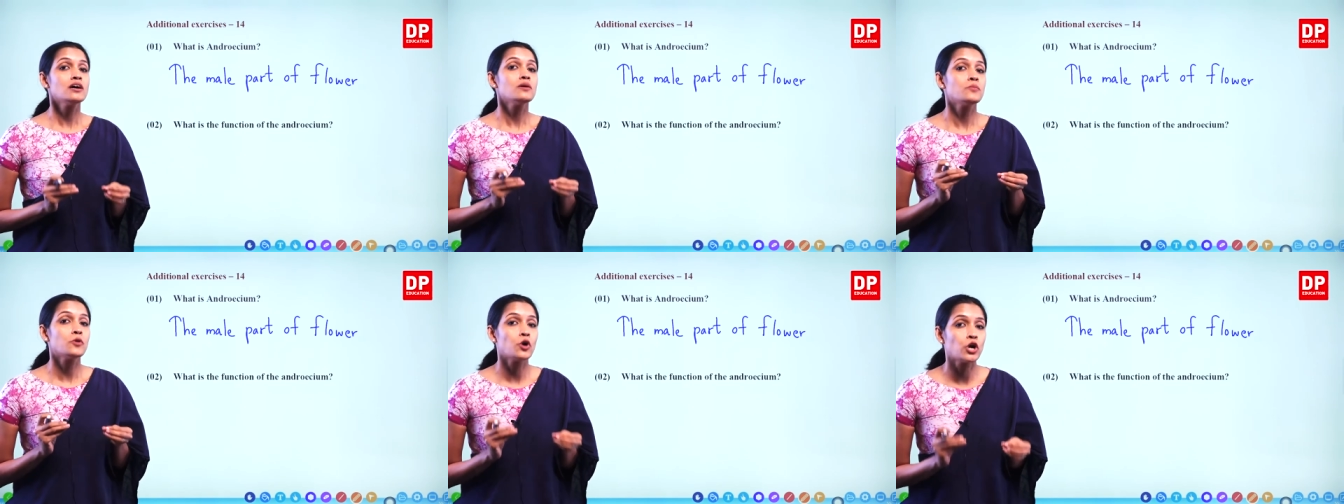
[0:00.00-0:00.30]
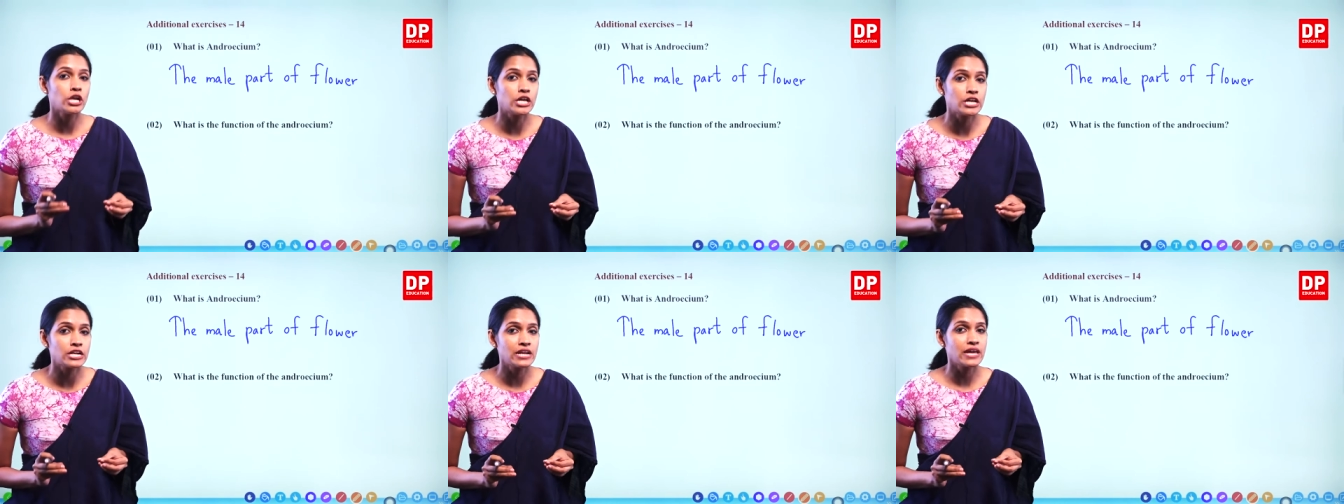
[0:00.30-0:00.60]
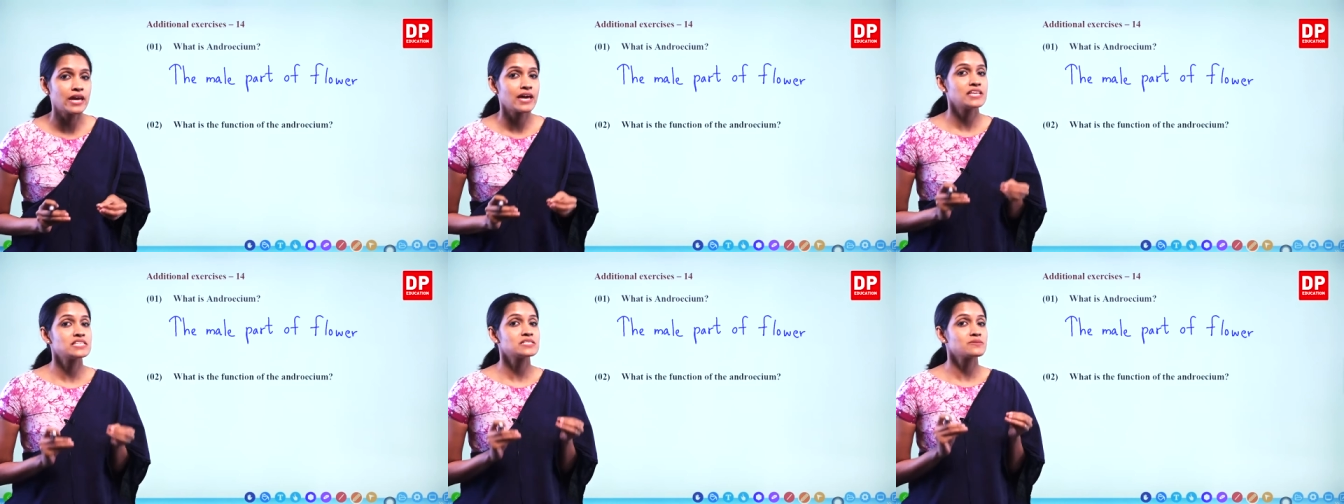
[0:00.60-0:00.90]
Pollen
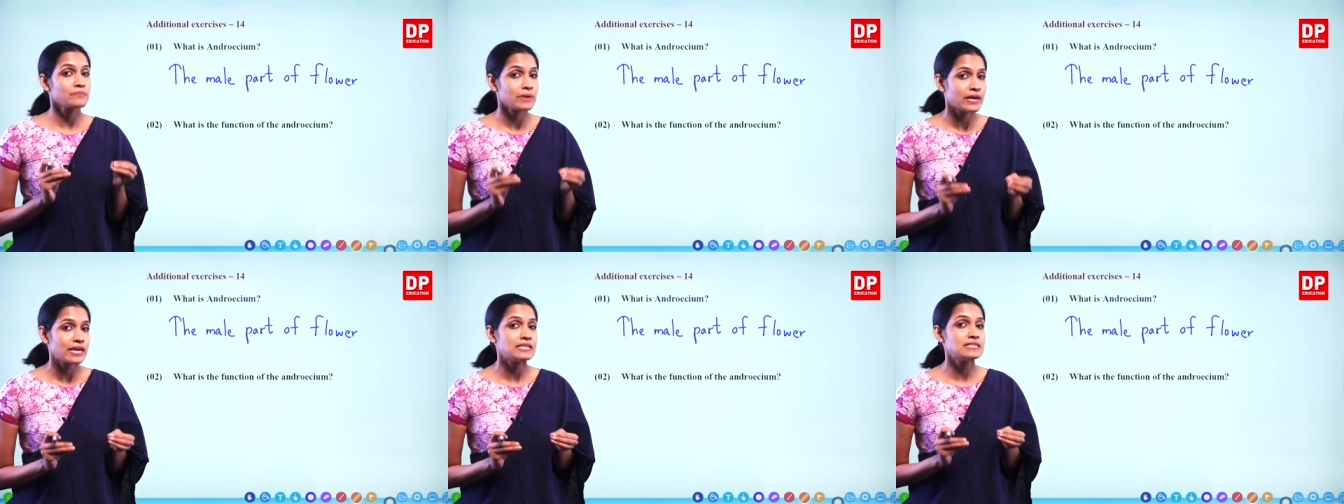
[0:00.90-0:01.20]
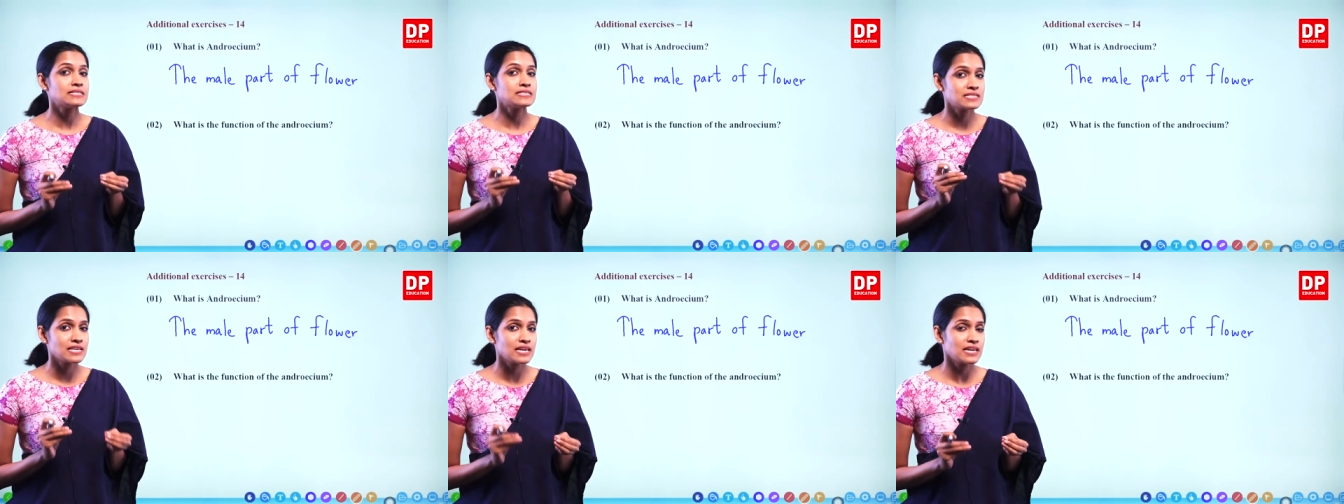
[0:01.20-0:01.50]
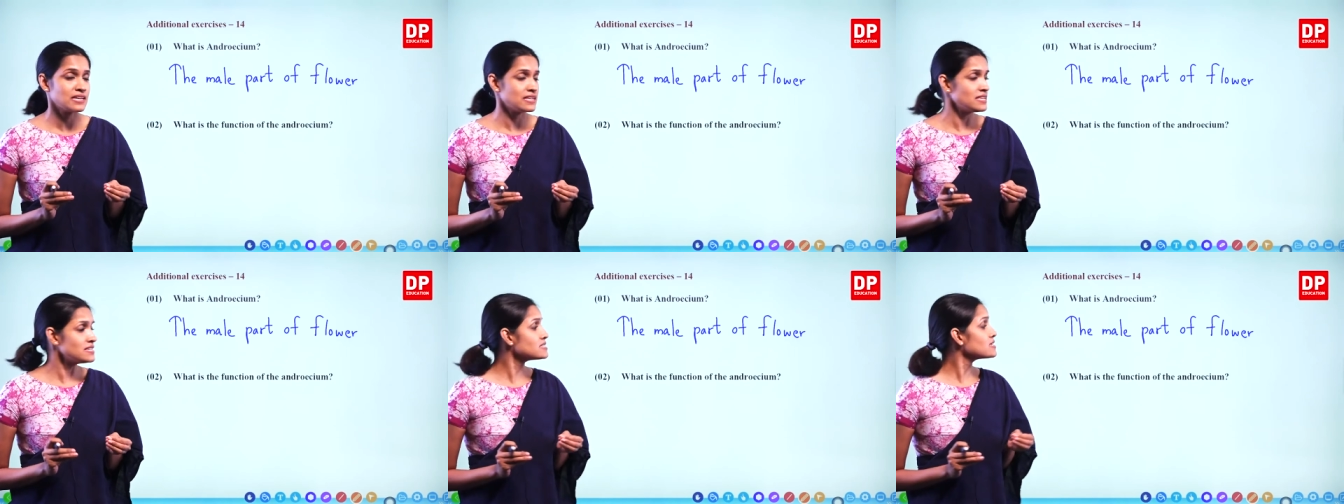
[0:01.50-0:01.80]
has male
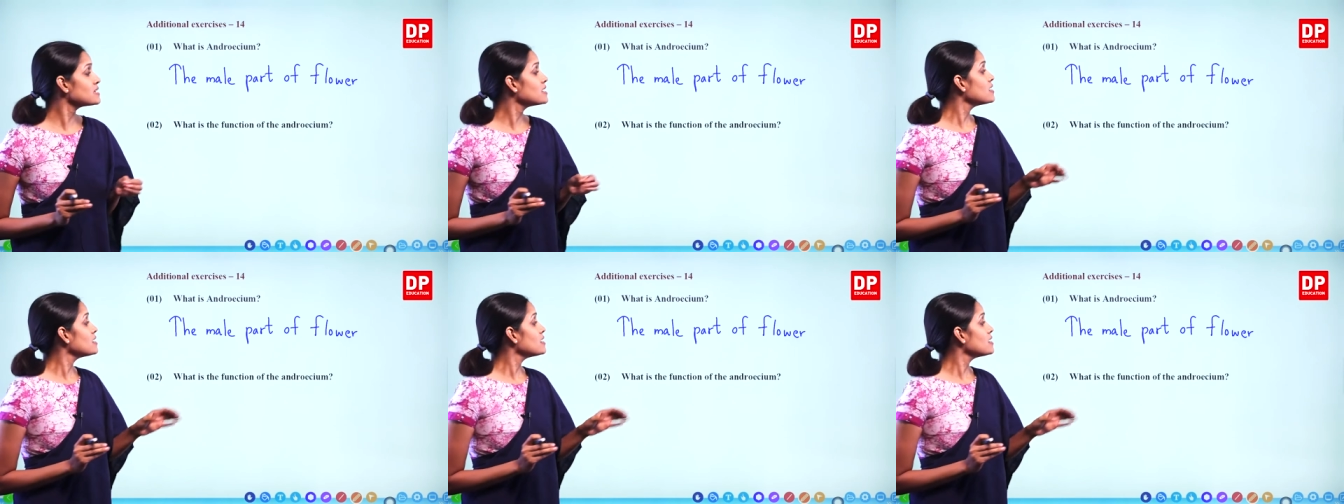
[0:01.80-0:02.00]
cells.